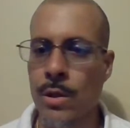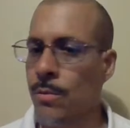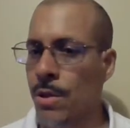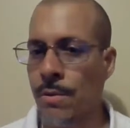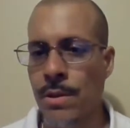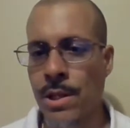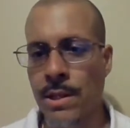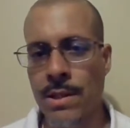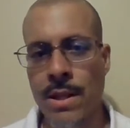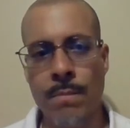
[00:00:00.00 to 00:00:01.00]
No, Tony
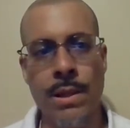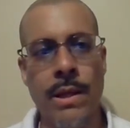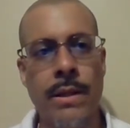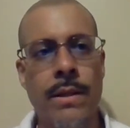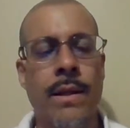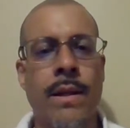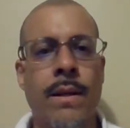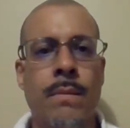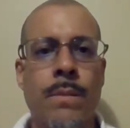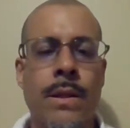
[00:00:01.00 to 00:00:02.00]
Judd does not play,
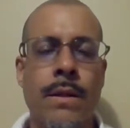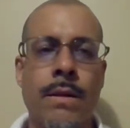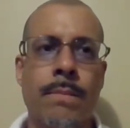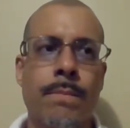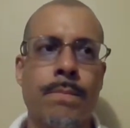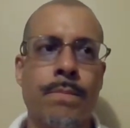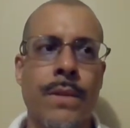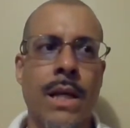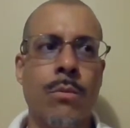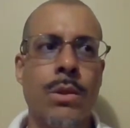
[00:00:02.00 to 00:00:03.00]
but
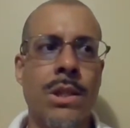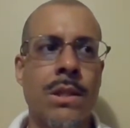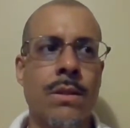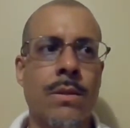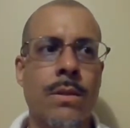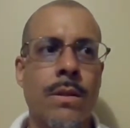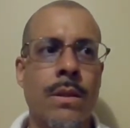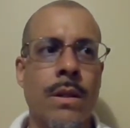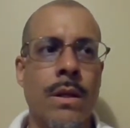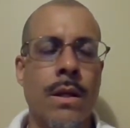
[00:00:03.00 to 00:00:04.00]
it was still,
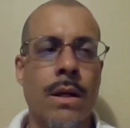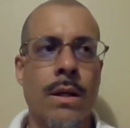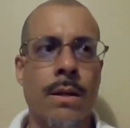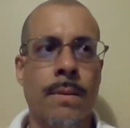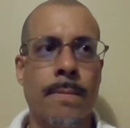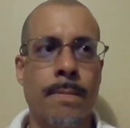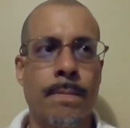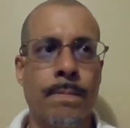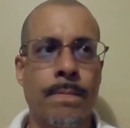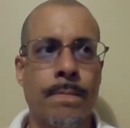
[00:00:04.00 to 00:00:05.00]

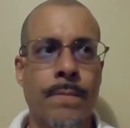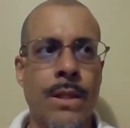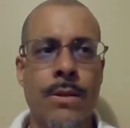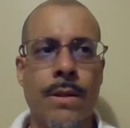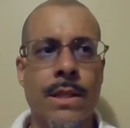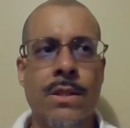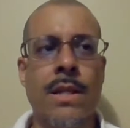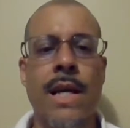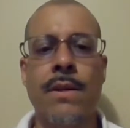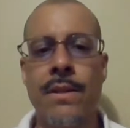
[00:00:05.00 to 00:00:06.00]
as
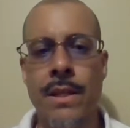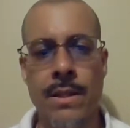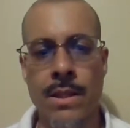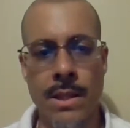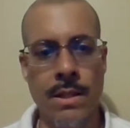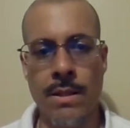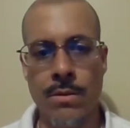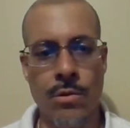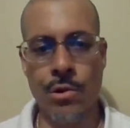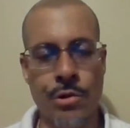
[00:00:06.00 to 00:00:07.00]
unhealthy as any
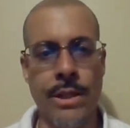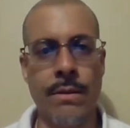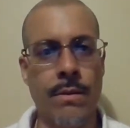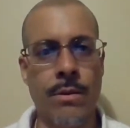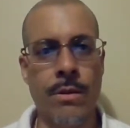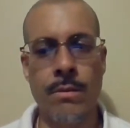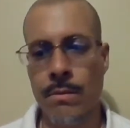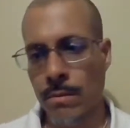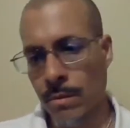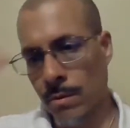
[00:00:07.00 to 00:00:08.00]
treat,
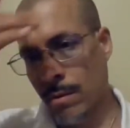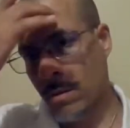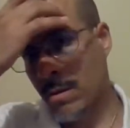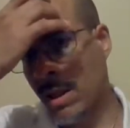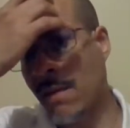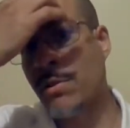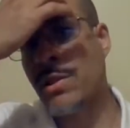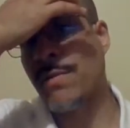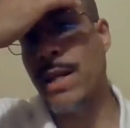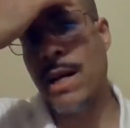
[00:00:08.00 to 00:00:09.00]

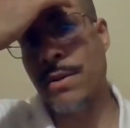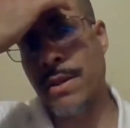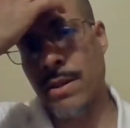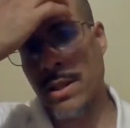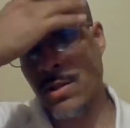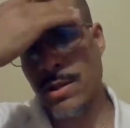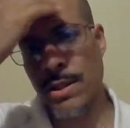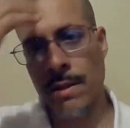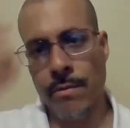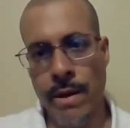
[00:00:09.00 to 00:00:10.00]
levels of unhealthiness, I should
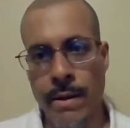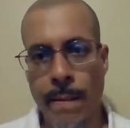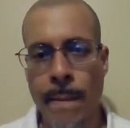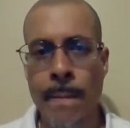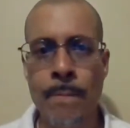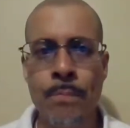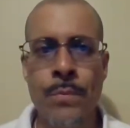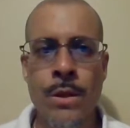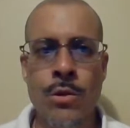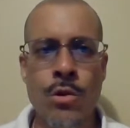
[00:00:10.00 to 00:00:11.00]
say, right?
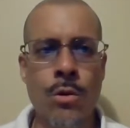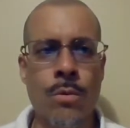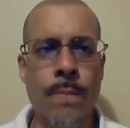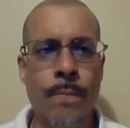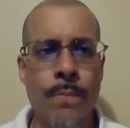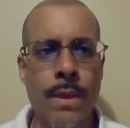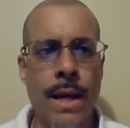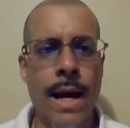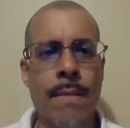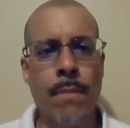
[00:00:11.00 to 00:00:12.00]
So
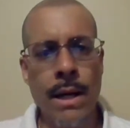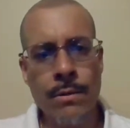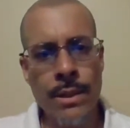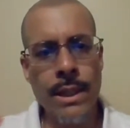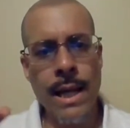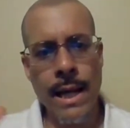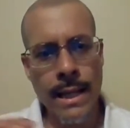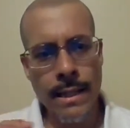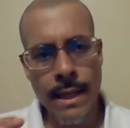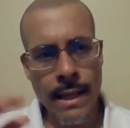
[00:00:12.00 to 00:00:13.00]

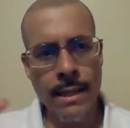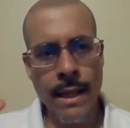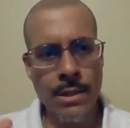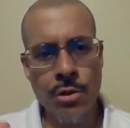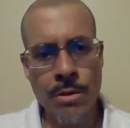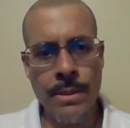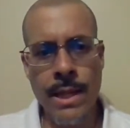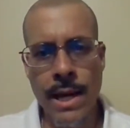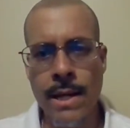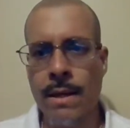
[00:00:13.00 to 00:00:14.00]
I ate ice cream and
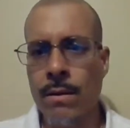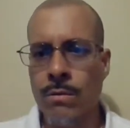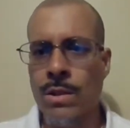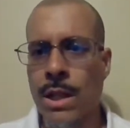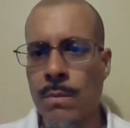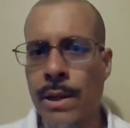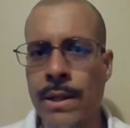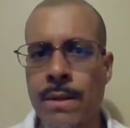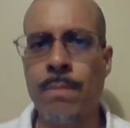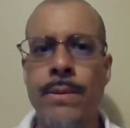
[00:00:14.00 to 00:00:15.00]
cake,
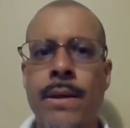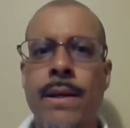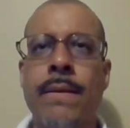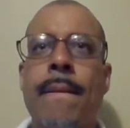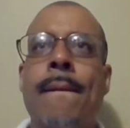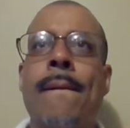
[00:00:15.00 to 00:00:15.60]
celebrated a birthday,